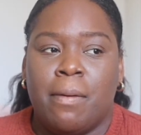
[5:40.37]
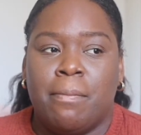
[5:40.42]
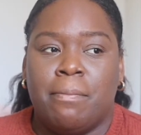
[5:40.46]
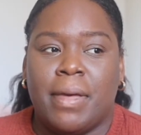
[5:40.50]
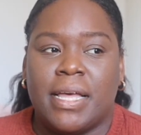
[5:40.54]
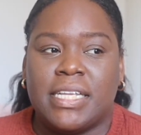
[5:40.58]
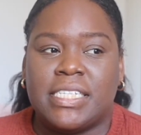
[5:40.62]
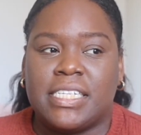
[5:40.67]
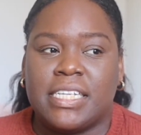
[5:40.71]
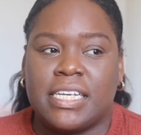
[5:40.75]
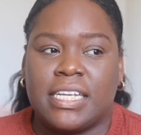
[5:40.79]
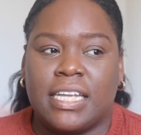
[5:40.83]

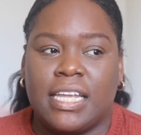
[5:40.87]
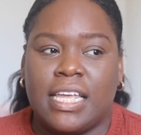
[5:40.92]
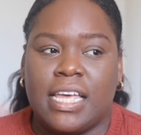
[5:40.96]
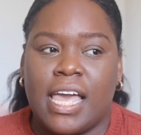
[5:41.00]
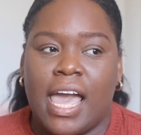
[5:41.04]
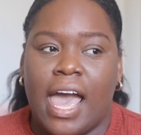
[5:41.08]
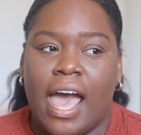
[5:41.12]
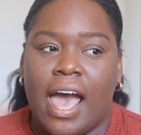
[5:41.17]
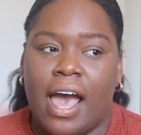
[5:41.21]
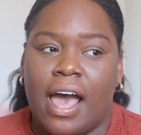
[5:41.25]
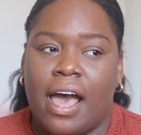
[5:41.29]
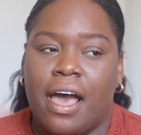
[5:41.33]
basically
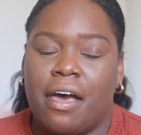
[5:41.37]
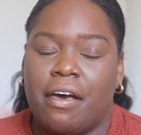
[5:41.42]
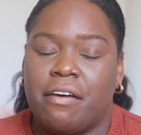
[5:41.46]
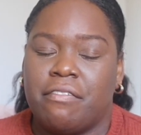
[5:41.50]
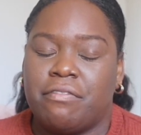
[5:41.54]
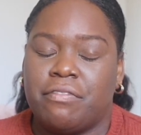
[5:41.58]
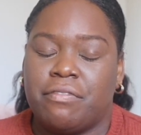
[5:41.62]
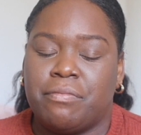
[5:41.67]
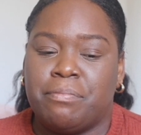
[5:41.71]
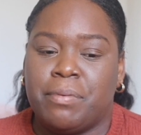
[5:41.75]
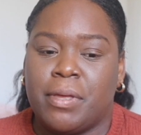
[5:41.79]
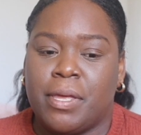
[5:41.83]

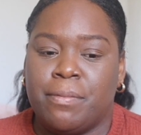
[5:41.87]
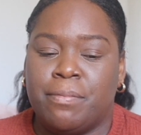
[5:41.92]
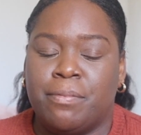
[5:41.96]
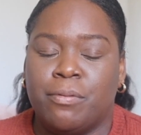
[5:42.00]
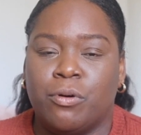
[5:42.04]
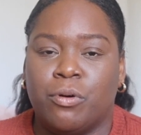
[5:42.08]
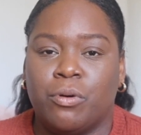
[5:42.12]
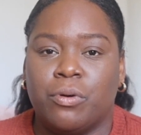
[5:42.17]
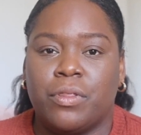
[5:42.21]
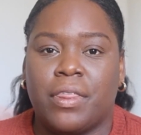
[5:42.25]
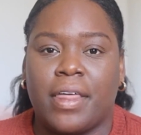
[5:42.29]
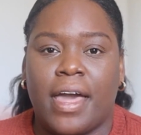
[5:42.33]
have
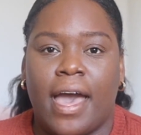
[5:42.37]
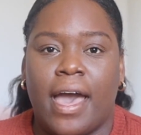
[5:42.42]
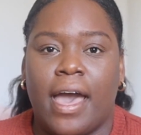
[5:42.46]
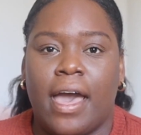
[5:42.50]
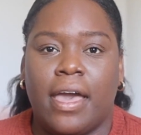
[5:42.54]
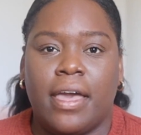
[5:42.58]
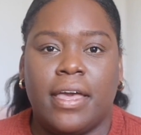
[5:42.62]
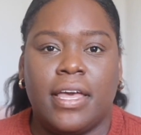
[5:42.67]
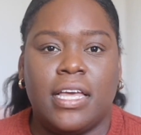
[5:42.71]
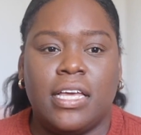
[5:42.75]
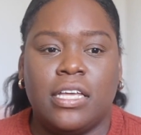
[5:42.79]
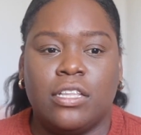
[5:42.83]
people
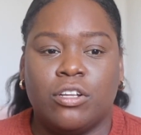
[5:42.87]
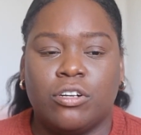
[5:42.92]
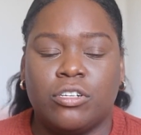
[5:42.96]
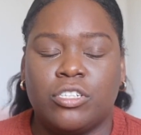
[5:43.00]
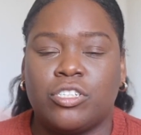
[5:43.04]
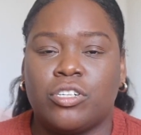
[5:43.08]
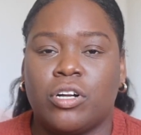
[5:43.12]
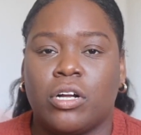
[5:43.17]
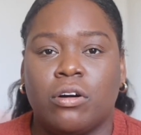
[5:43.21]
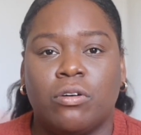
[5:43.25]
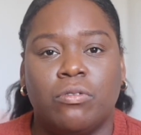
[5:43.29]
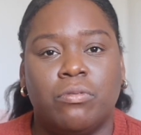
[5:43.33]
that either
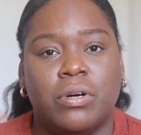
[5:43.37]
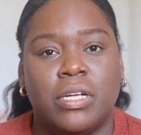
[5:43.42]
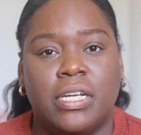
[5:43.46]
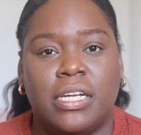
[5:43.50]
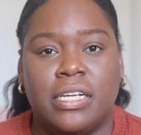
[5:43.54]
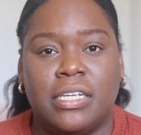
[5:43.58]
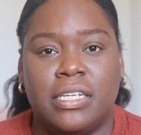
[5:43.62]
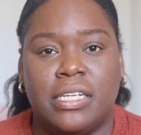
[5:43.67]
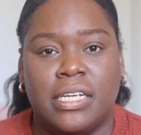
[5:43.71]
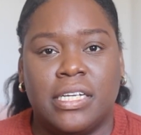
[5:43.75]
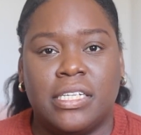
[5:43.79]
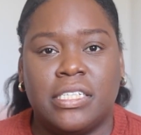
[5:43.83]
struggle with
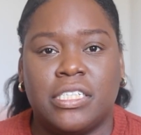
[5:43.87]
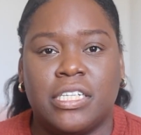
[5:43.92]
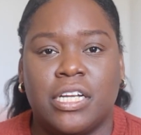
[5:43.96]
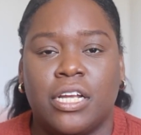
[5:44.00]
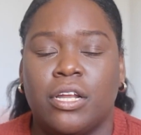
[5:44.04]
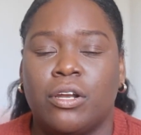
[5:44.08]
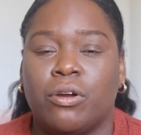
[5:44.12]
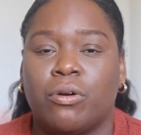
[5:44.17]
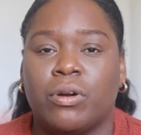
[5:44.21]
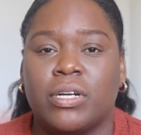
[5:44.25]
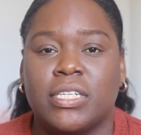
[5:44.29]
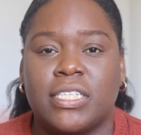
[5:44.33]

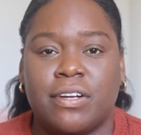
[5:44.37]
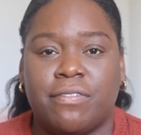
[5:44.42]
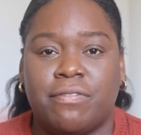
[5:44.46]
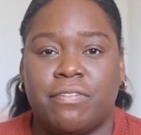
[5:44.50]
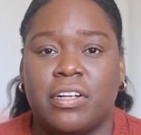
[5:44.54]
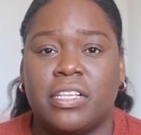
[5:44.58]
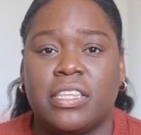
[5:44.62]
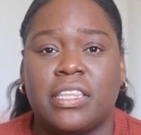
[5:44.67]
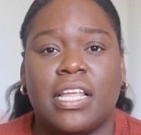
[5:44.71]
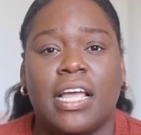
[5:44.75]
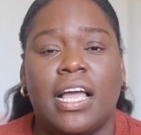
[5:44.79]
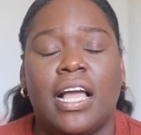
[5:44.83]
addiction or
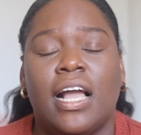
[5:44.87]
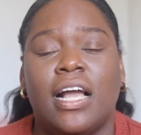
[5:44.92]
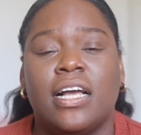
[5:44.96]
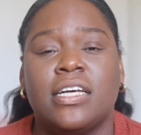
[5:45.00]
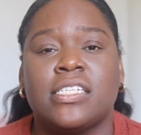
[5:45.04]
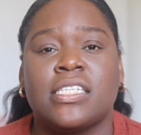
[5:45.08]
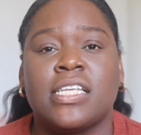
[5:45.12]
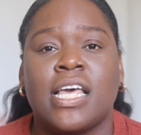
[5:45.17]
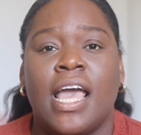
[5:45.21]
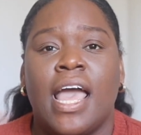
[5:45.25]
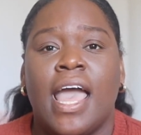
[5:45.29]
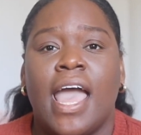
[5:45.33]
different
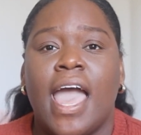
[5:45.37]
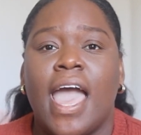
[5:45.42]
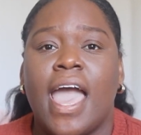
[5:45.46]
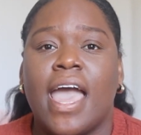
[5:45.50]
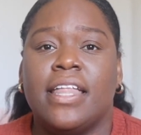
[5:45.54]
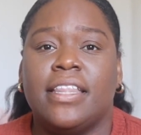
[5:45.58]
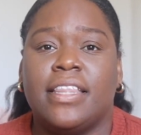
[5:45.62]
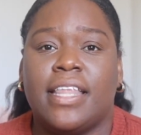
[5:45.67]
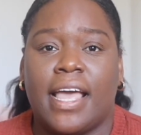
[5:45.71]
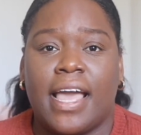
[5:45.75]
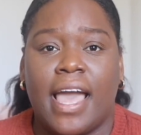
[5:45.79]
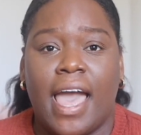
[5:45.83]
things,
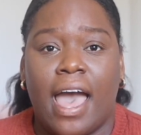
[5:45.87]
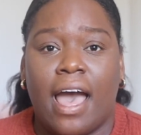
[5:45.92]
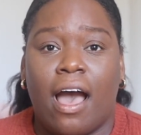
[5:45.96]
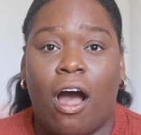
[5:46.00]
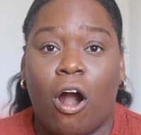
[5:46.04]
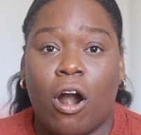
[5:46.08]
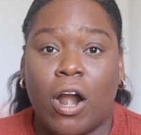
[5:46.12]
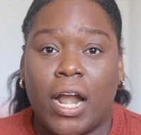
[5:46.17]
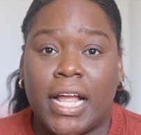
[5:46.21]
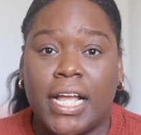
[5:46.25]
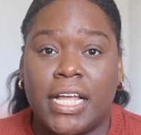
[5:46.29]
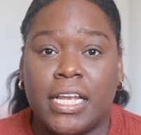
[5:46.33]
and they
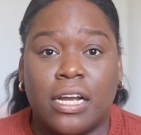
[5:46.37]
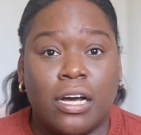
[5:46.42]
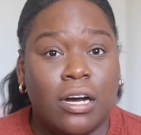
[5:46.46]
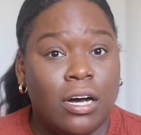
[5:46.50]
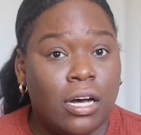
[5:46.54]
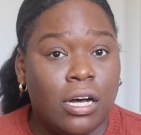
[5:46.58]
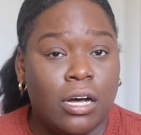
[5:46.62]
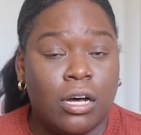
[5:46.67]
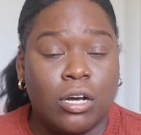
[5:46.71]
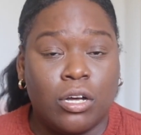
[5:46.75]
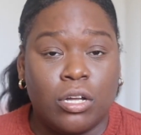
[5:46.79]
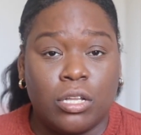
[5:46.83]
are in
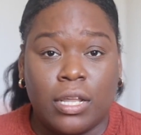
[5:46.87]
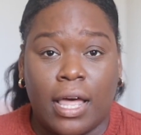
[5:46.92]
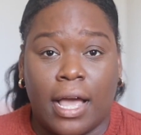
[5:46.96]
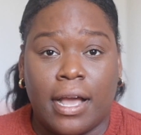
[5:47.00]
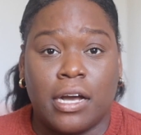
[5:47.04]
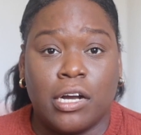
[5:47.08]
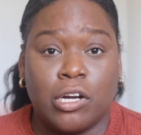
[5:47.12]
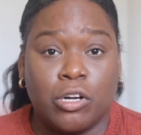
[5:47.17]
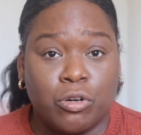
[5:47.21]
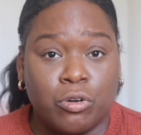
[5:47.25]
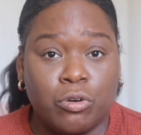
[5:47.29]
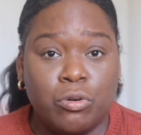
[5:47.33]
a like
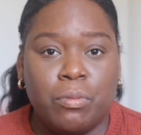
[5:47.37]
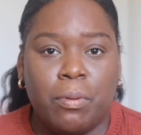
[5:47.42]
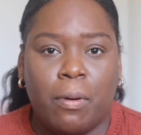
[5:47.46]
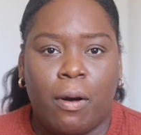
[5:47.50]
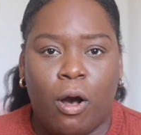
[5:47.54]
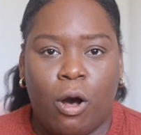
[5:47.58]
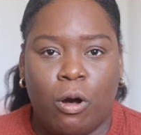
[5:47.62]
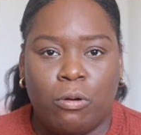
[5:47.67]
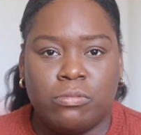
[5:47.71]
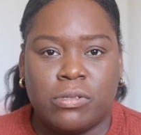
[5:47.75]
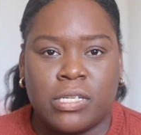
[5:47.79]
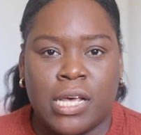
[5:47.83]
a group
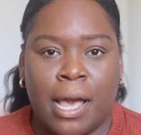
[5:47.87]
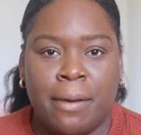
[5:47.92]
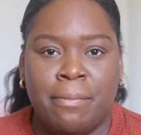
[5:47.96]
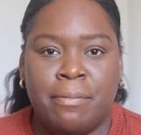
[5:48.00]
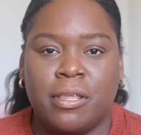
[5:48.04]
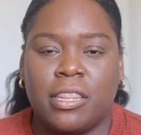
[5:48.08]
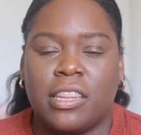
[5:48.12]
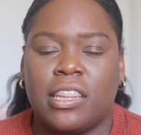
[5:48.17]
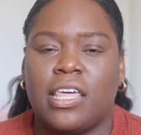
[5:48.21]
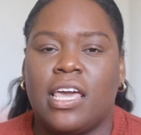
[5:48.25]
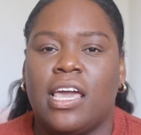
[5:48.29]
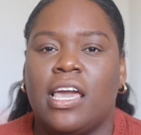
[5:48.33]
home type
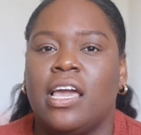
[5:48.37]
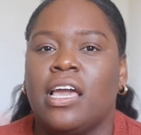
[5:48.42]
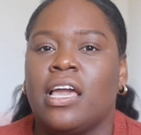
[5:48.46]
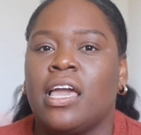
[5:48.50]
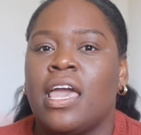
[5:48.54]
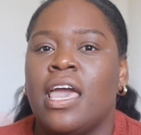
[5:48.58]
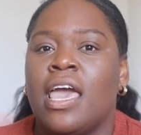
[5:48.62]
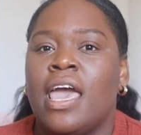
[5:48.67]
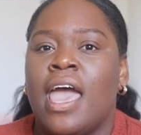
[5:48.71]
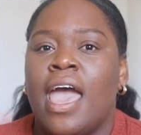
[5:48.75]
of thing,